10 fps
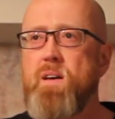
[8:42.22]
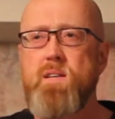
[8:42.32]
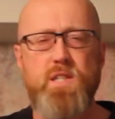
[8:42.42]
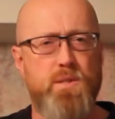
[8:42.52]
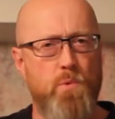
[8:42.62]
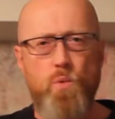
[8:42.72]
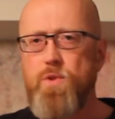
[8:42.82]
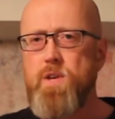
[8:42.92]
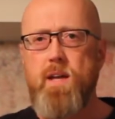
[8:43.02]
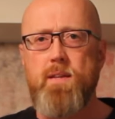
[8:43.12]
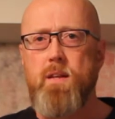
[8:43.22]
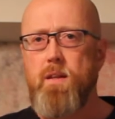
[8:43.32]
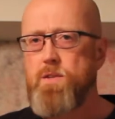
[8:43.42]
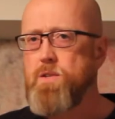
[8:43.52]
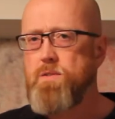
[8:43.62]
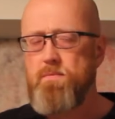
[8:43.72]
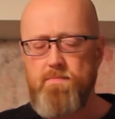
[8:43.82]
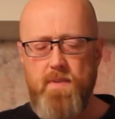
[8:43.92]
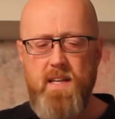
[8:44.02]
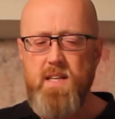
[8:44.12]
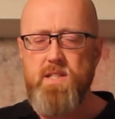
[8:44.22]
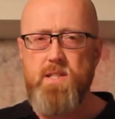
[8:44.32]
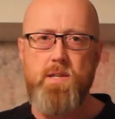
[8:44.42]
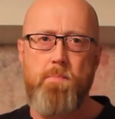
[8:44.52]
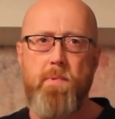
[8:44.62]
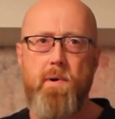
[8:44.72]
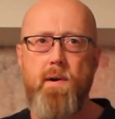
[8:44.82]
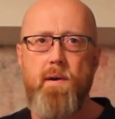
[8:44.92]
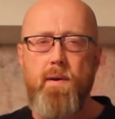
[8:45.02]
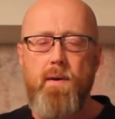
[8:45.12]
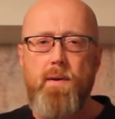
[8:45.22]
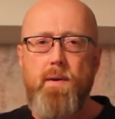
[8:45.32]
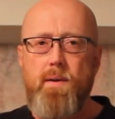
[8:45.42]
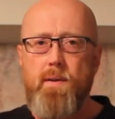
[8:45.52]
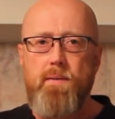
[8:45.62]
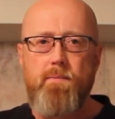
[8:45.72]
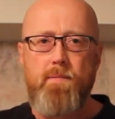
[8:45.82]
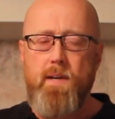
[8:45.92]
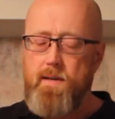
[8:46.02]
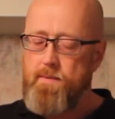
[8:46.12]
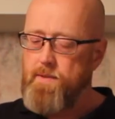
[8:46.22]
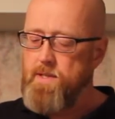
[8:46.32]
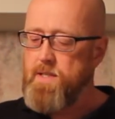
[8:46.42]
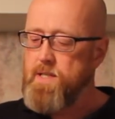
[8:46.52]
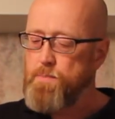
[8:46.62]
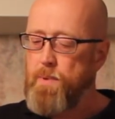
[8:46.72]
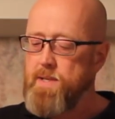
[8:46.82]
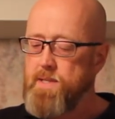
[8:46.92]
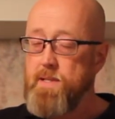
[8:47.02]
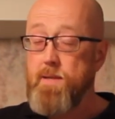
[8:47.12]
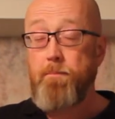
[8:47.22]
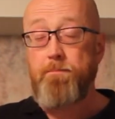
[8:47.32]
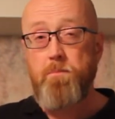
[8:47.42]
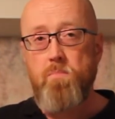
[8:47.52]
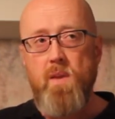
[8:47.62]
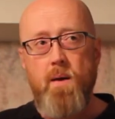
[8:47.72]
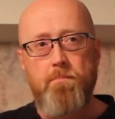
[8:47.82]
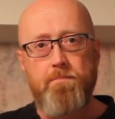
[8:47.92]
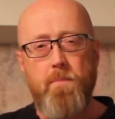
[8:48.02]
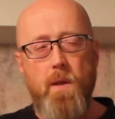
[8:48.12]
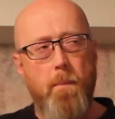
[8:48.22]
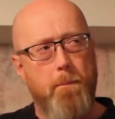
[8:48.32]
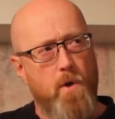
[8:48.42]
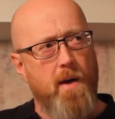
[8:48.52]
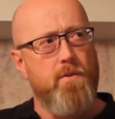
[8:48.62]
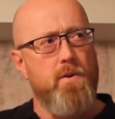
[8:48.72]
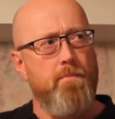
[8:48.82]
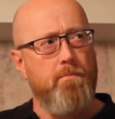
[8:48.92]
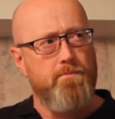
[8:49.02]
smooth, gentle, easy sipper. Yeah, this is pleasant. You have the